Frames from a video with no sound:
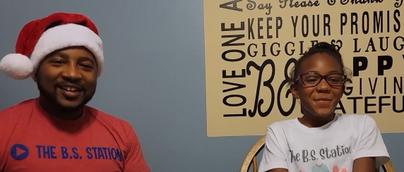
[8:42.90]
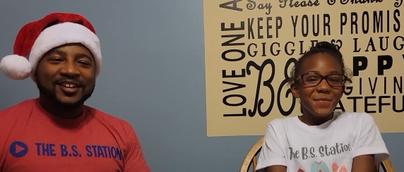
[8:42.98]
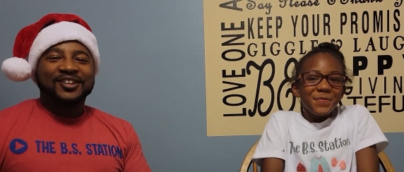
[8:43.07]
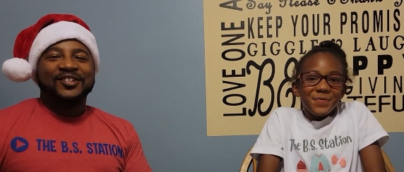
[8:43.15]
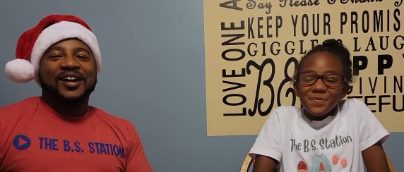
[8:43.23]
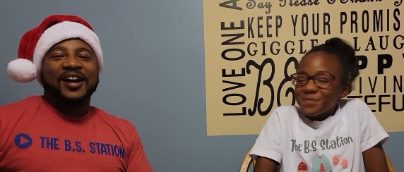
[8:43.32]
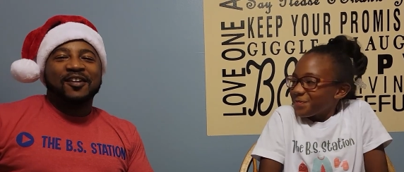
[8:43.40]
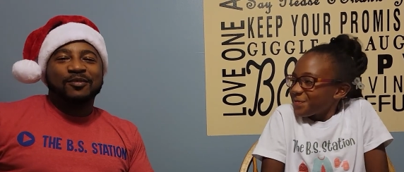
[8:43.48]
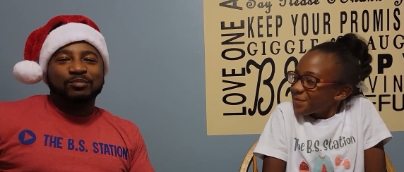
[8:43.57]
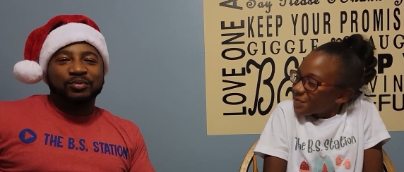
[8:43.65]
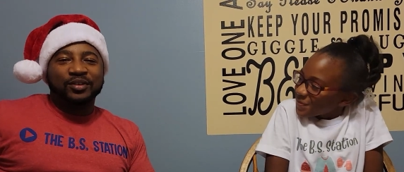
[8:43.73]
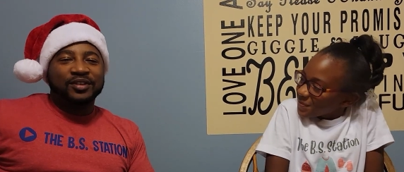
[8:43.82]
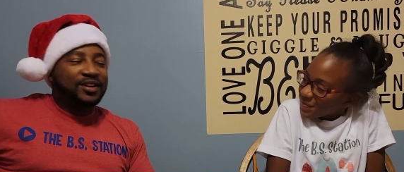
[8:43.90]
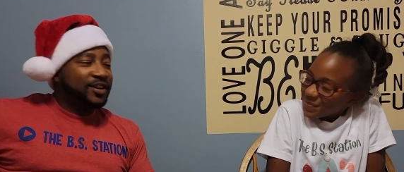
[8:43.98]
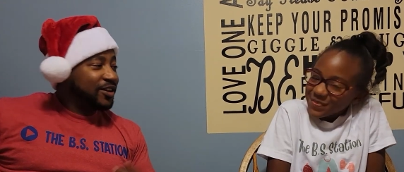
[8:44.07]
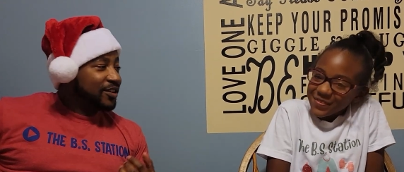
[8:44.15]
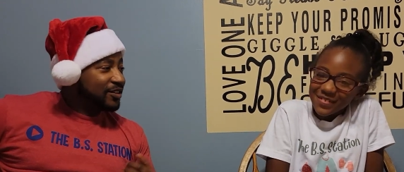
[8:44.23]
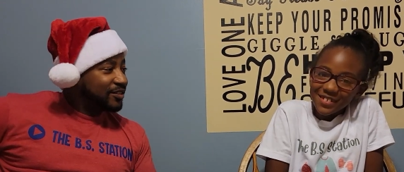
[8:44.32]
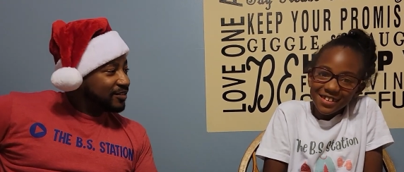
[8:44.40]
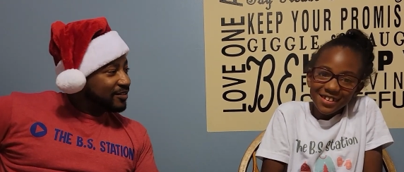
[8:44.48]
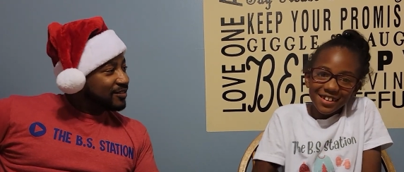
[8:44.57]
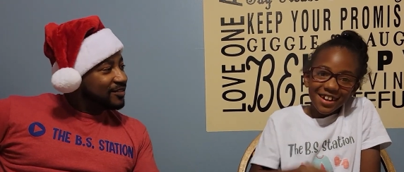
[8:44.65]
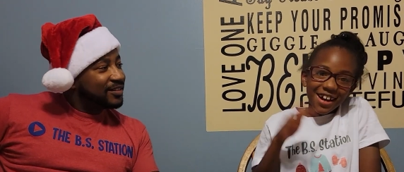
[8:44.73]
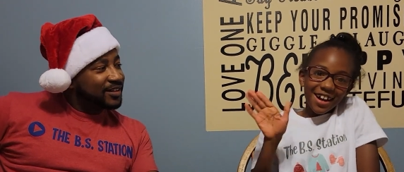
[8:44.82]
Speaker 1: So I have Brooklyn here.
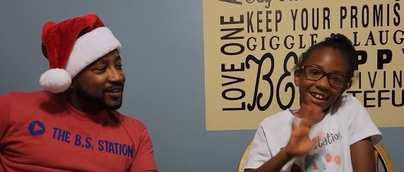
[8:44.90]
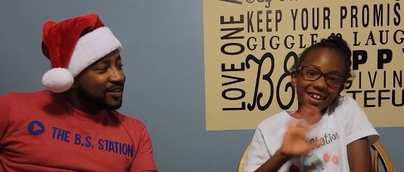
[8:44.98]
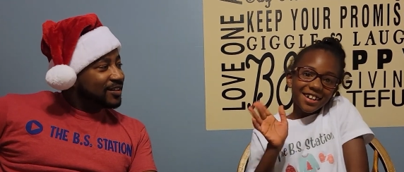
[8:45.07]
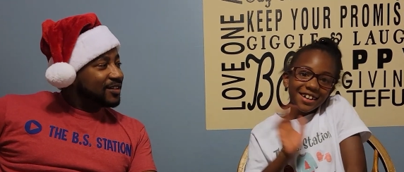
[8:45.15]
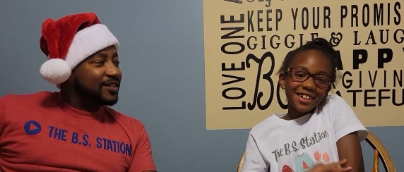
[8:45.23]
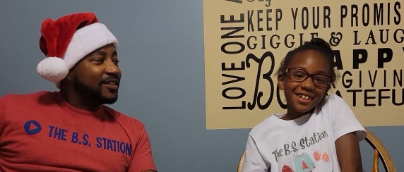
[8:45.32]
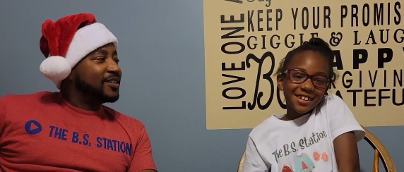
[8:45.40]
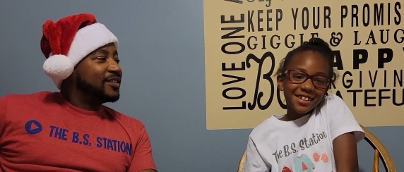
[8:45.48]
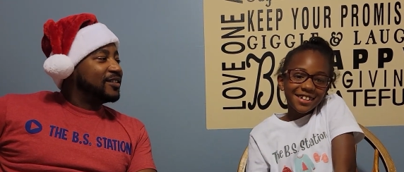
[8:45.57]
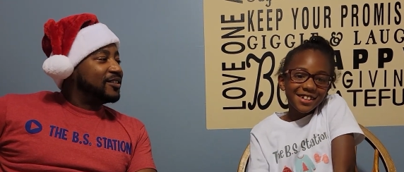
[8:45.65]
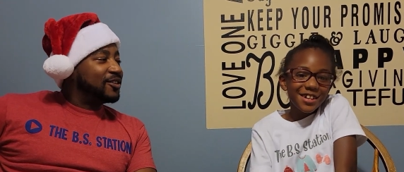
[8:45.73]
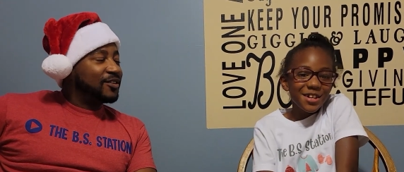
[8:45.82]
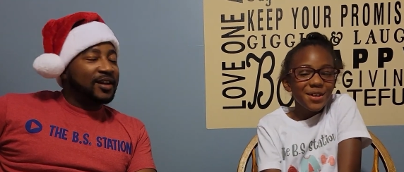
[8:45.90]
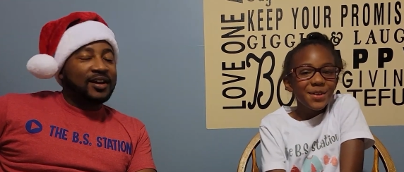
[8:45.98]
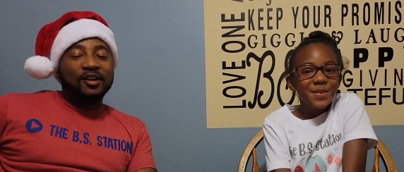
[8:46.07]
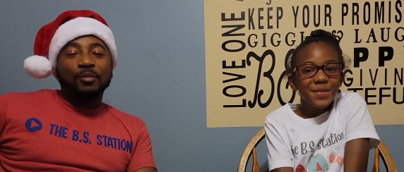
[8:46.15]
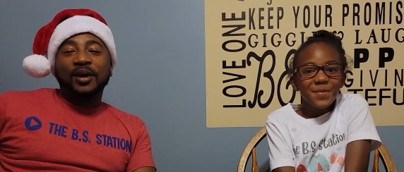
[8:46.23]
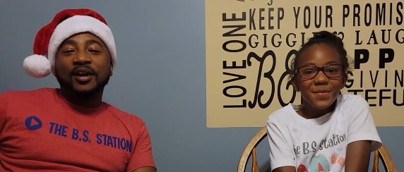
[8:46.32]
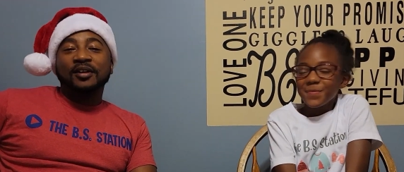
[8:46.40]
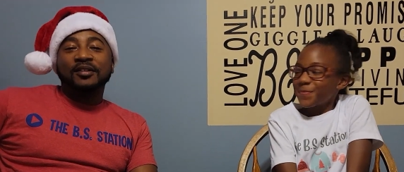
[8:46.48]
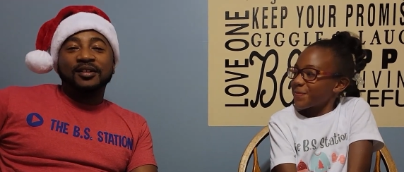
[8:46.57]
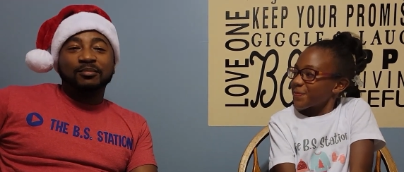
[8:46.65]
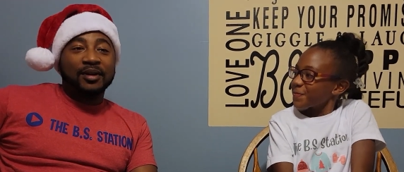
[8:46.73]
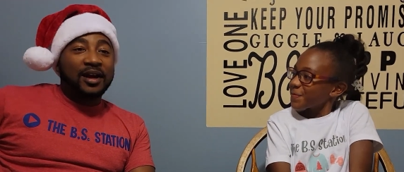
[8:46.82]
Hi. And you know, like everybody
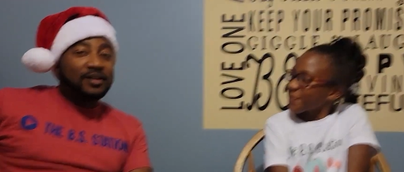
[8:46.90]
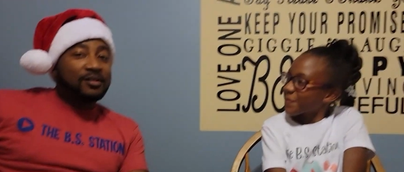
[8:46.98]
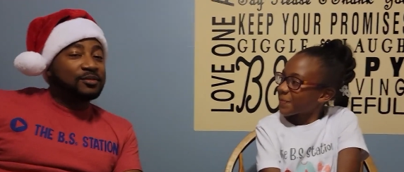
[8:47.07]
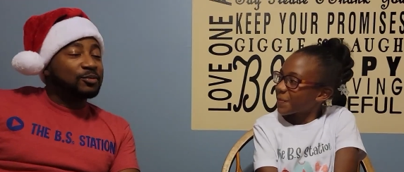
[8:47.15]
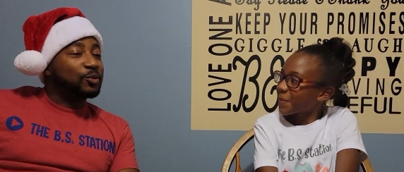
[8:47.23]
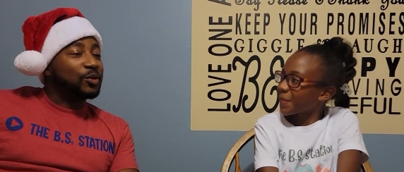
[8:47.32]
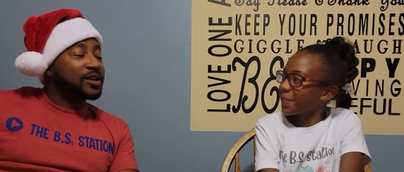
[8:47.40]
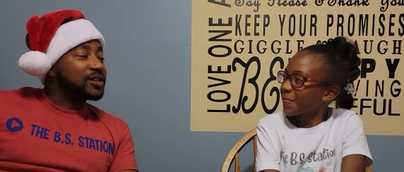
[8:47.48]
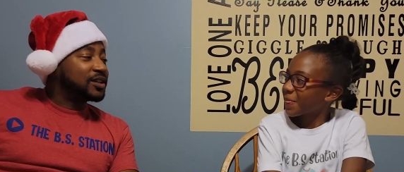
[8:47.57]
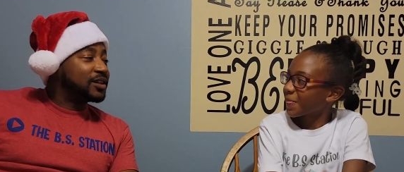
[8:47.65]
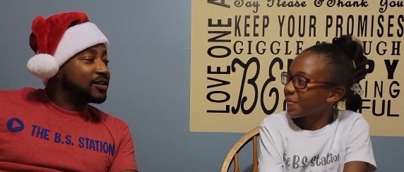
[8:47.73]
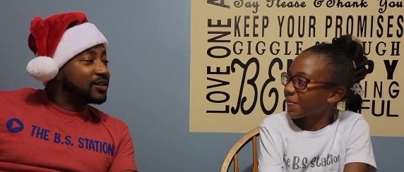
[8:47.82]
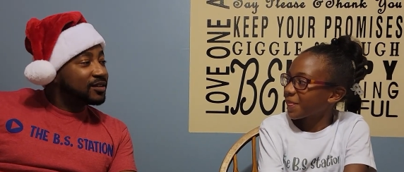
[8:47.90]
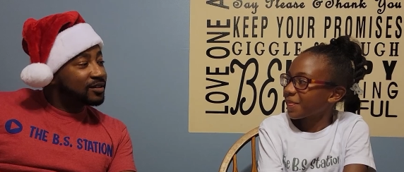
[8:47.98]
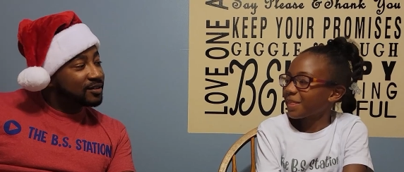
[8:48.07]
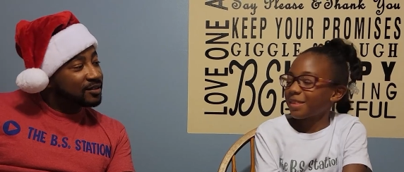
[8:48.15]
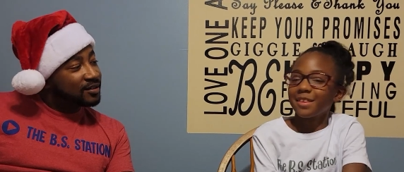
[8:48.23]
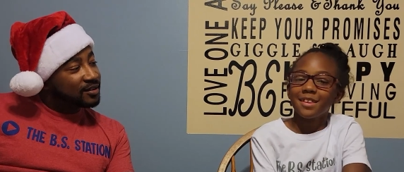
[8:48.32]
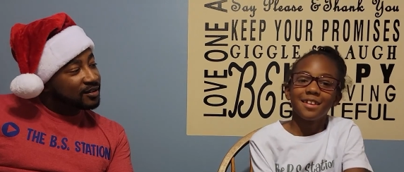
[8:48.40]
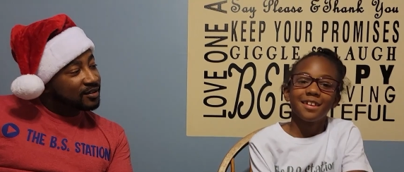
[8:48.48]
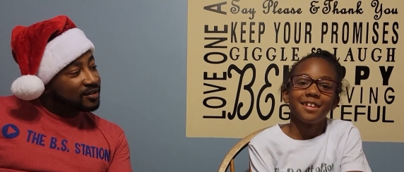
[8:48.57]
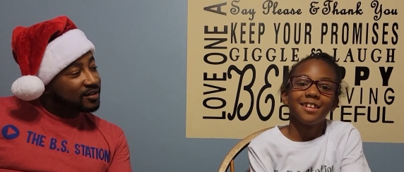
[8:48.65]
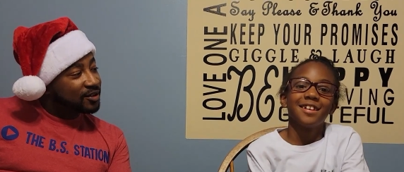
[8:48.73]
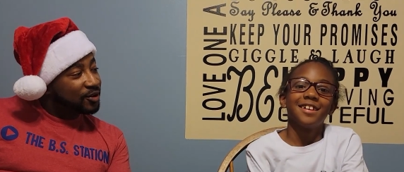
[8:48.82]
else, I'm gonna ask her some questions.
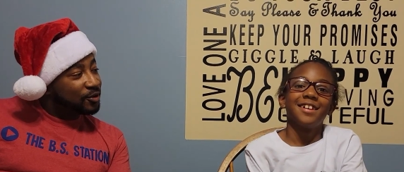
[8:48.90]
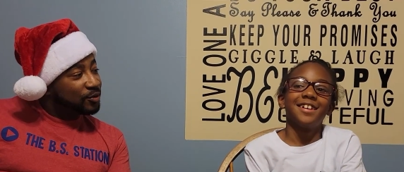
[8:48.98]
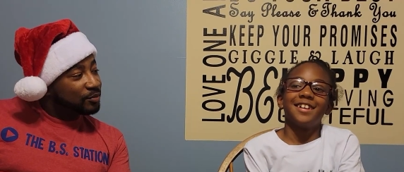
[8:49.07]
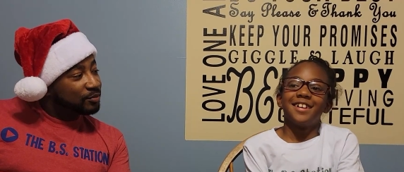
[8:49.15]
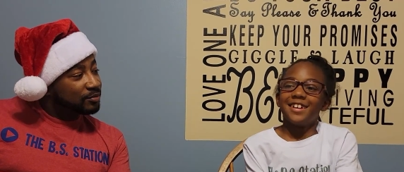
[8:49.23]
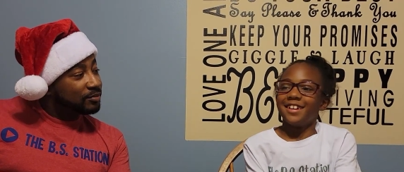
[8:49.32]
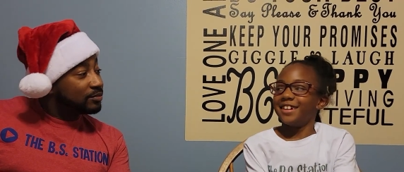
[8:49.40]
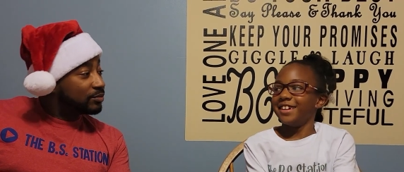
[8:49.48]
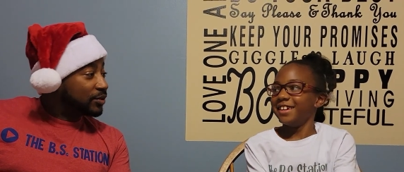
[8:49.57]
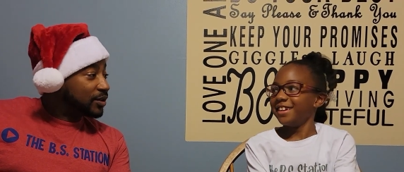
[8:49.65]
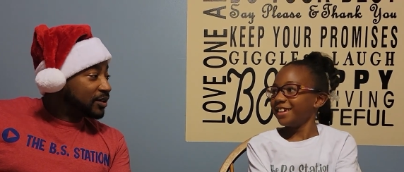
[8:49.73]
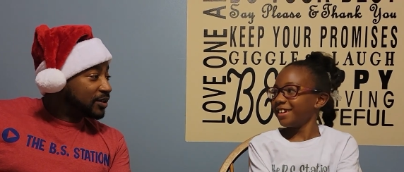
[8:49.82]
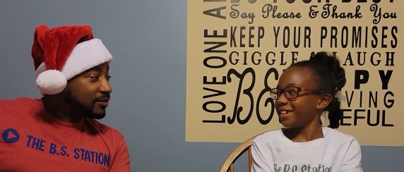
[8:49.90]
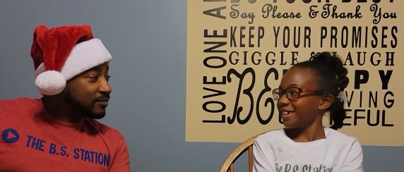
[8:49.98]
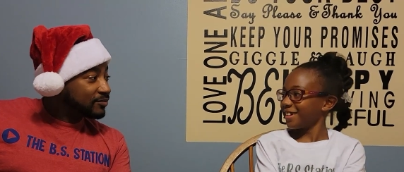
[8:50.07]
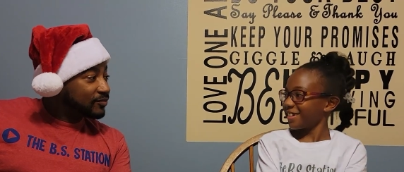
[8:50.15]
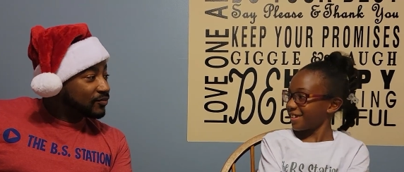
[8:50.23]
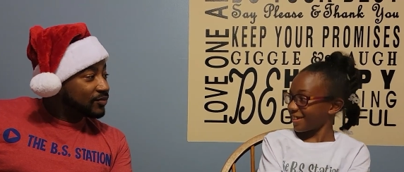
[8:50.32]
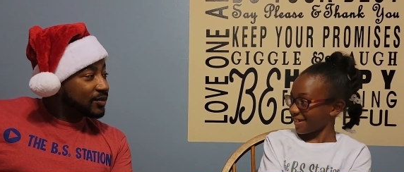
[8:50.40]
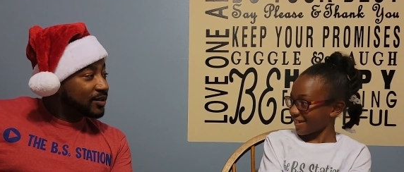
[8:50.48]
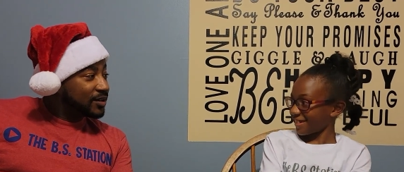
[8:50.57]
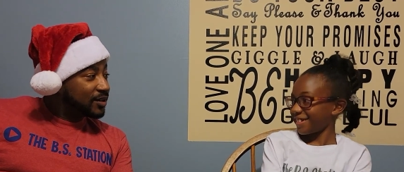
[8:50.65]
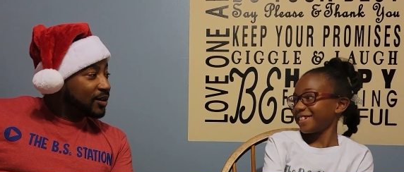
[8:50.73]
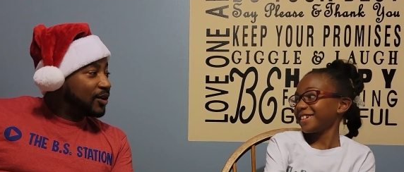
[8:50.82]
So, Brooklyn, mm -hmm.
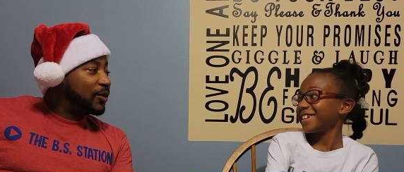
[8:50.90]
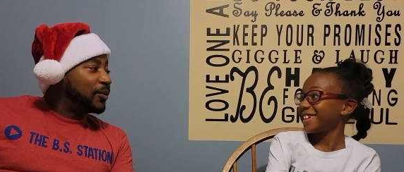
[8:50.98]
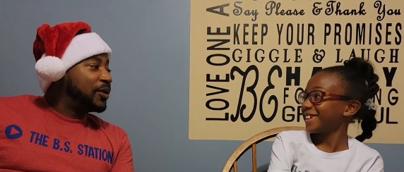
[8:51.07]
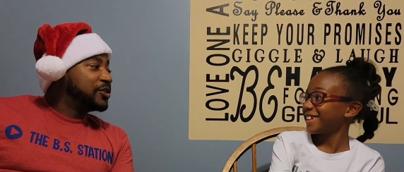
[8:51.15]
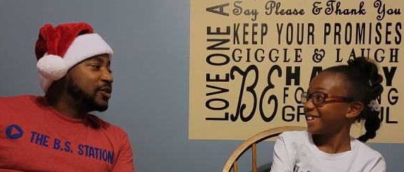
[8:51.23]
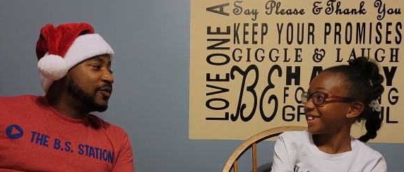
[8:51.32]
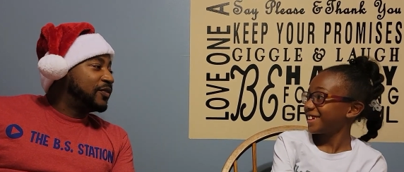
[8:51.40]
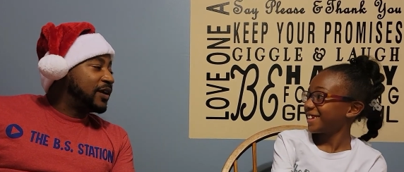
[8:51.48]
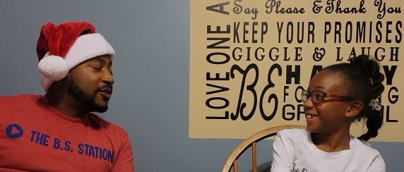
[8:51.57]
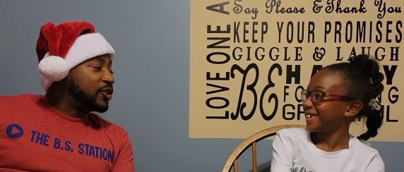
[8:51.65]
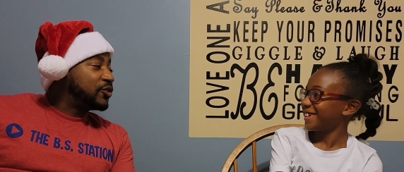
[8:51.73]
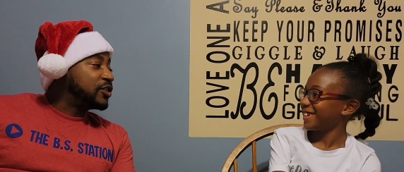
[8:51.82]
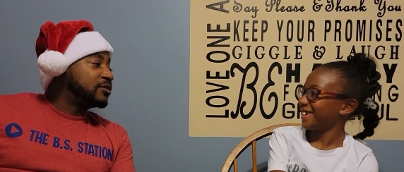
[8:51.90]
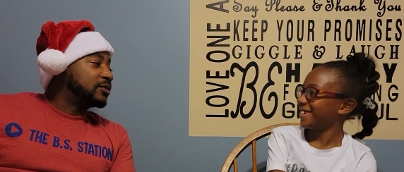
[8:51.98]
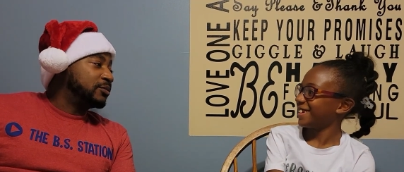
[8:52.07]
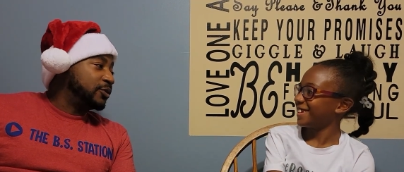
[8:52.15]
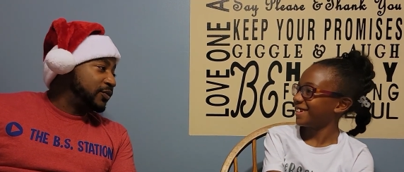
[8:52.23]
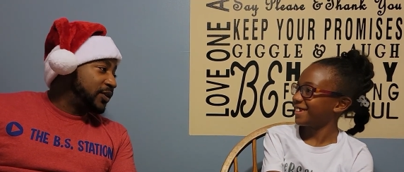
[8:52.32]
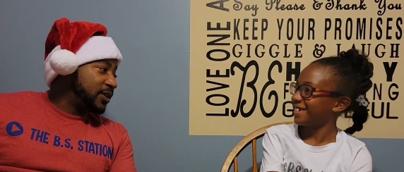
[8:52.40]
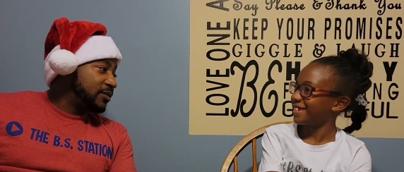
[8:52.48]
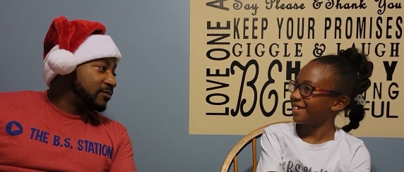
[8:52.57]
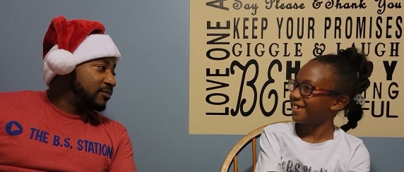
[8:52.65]
What was your favorite Christmas movie?